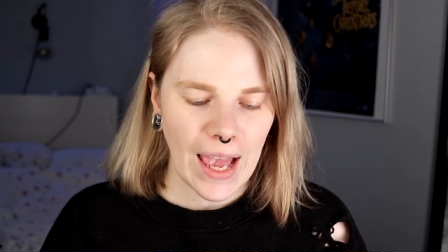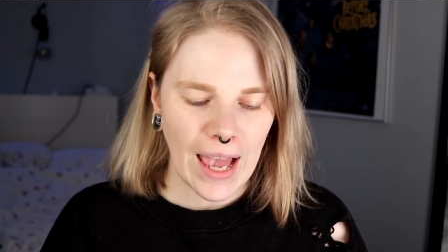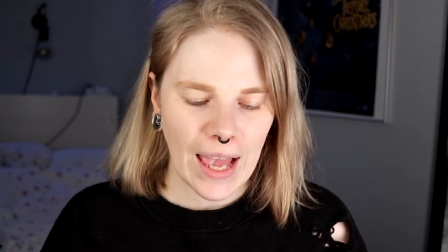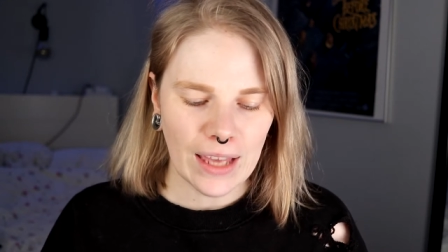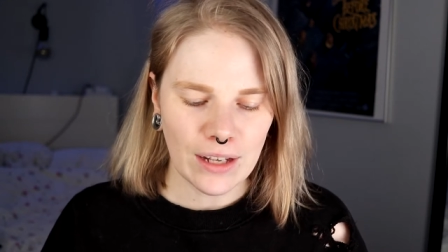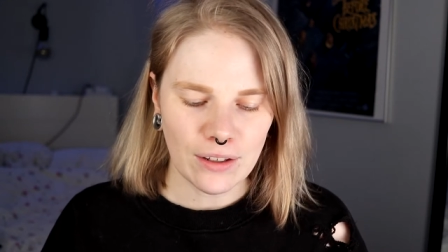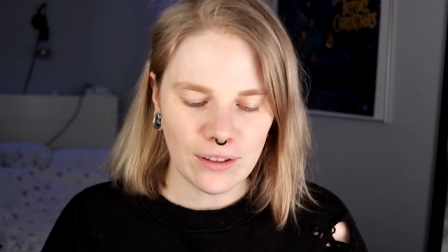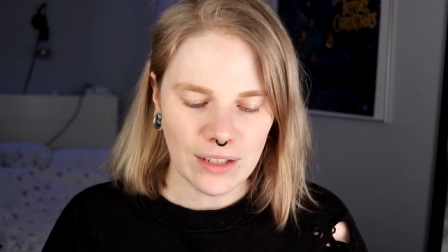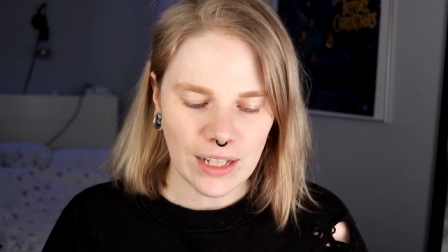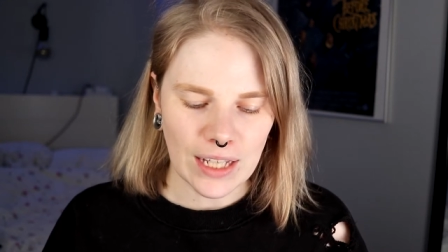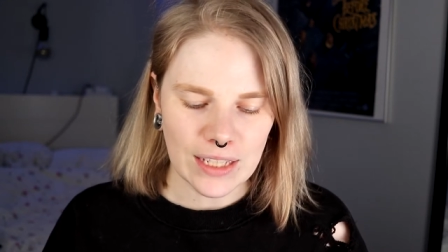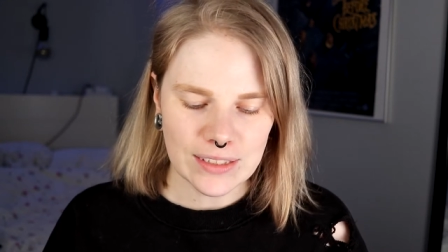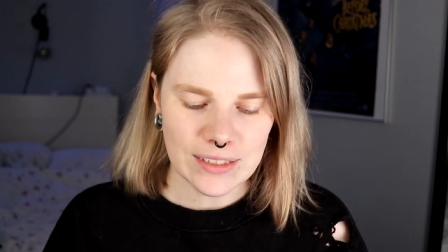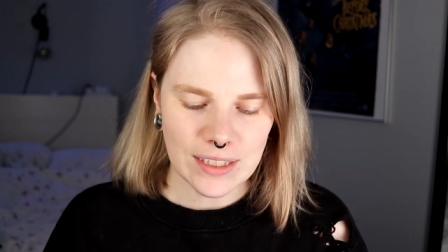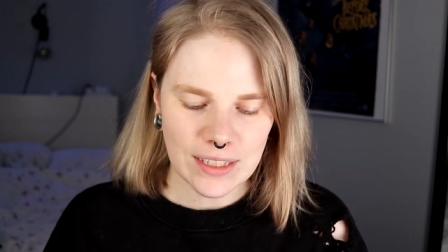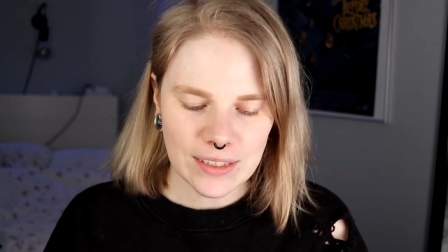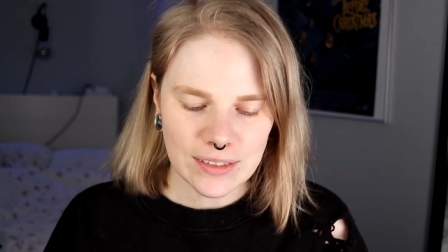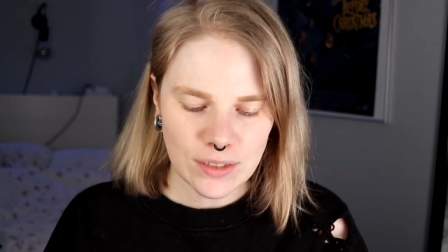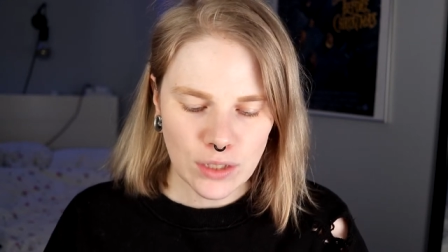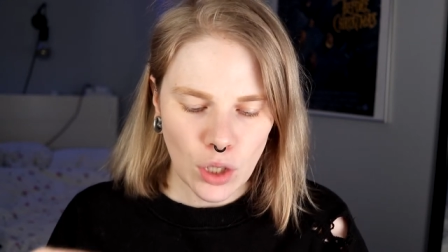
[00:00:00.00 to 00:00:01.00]
I don't like
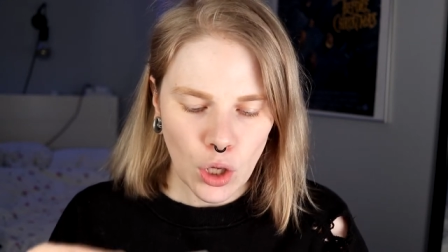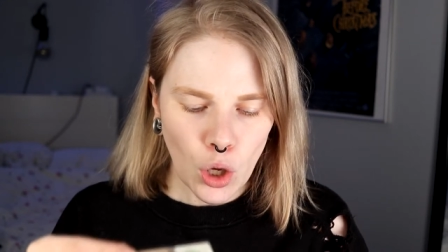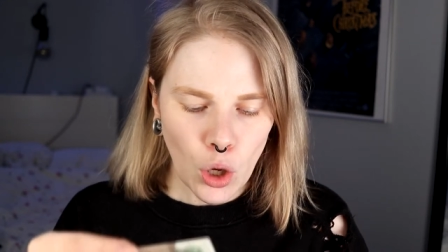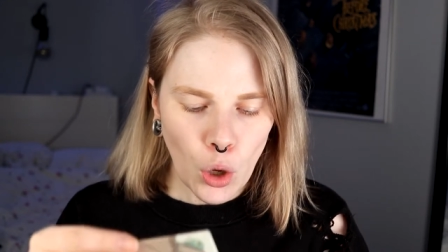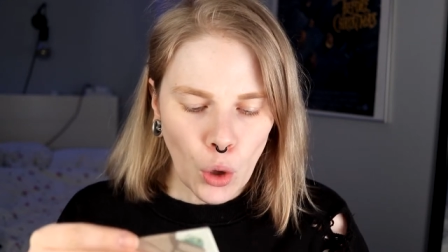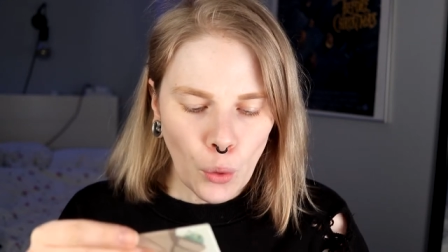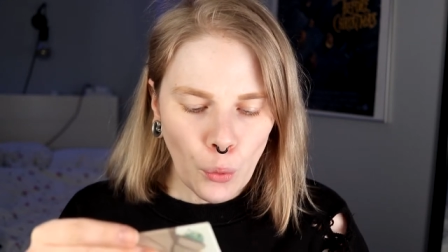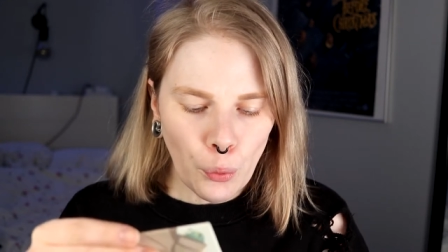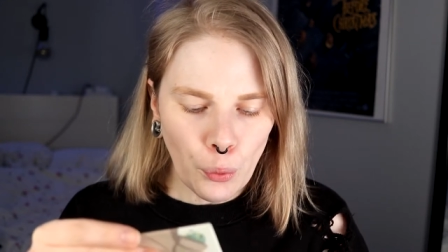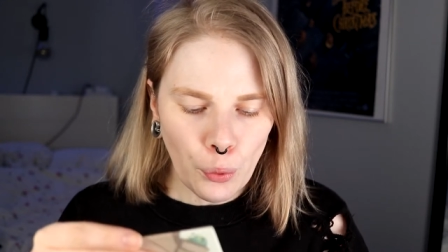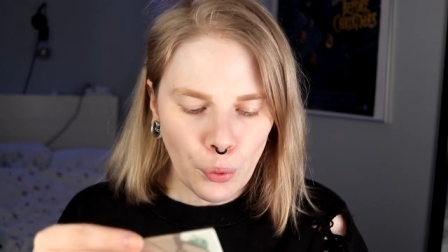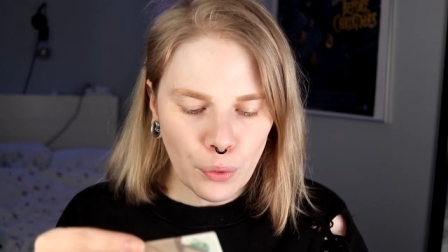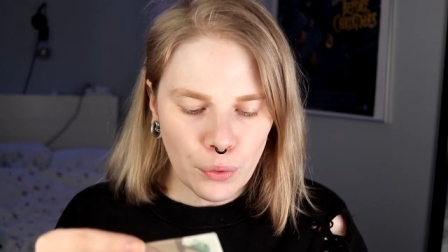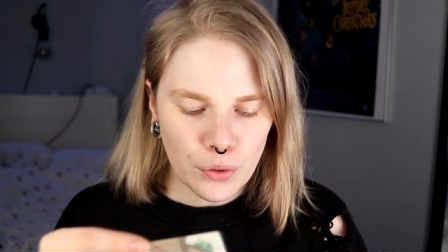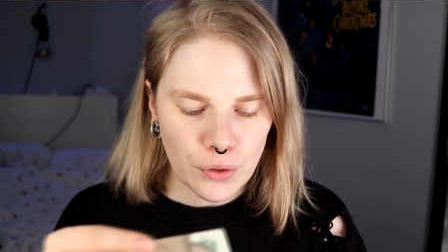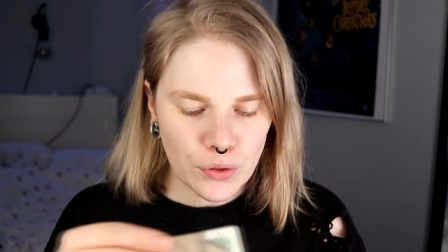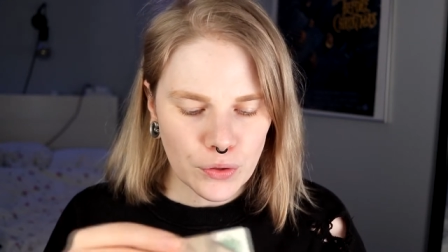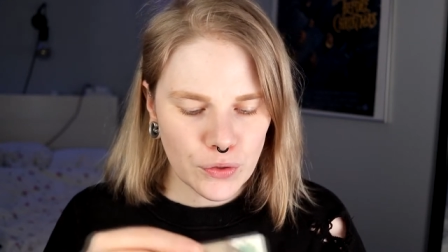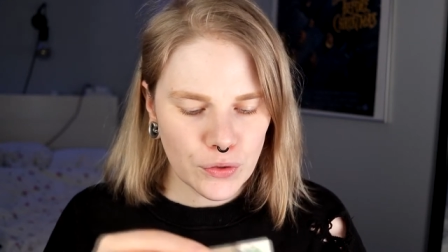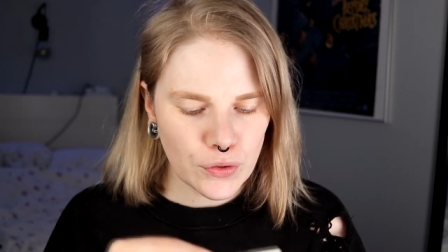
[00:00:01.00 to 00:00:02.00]
that.
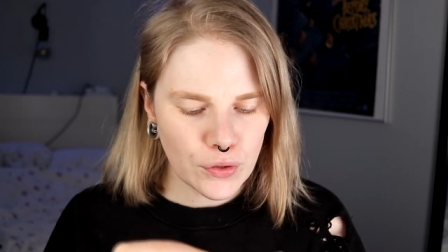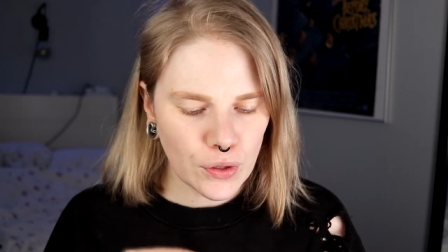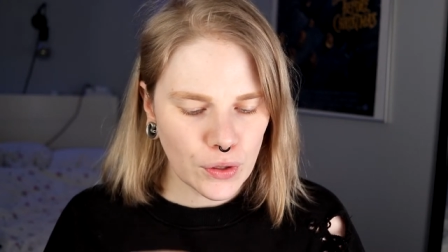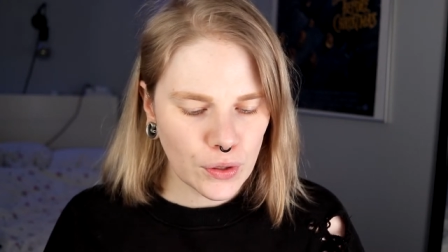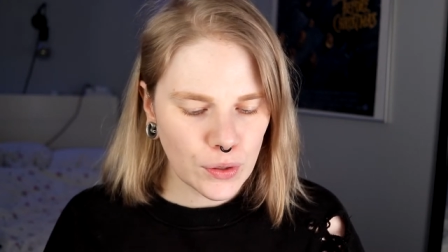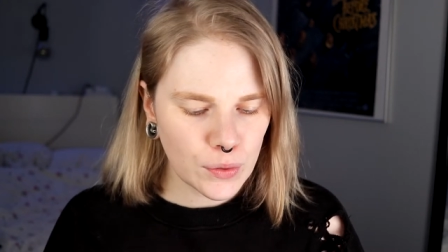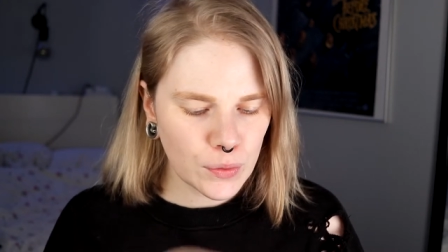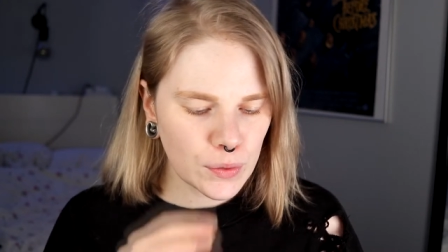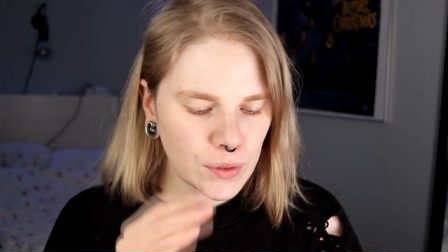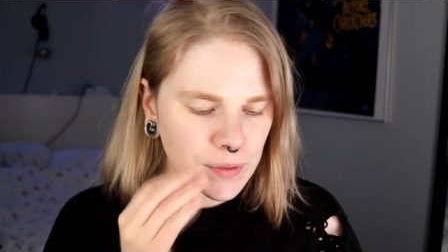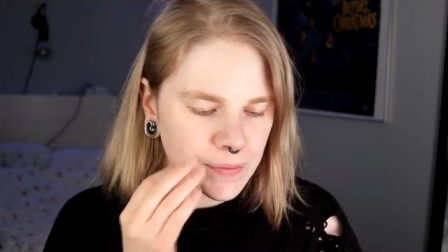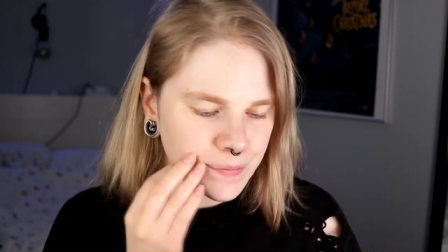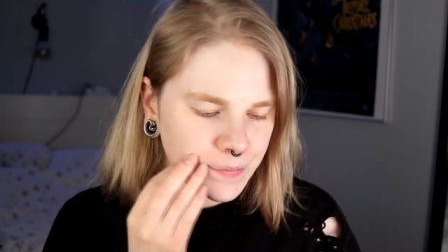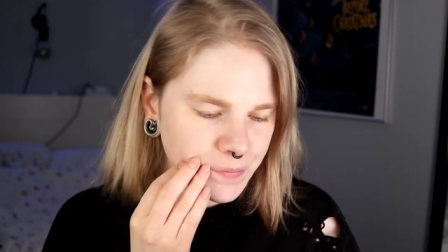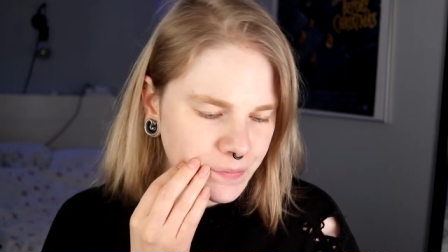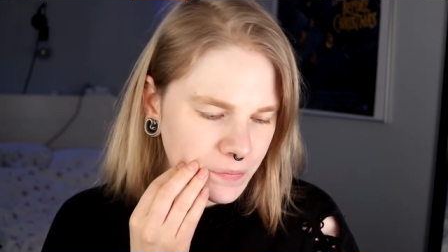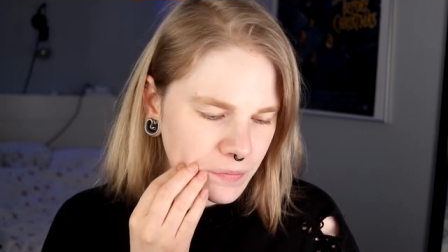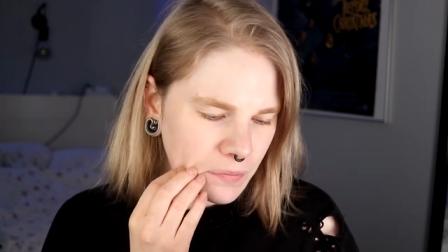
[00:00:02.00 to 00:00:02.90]
So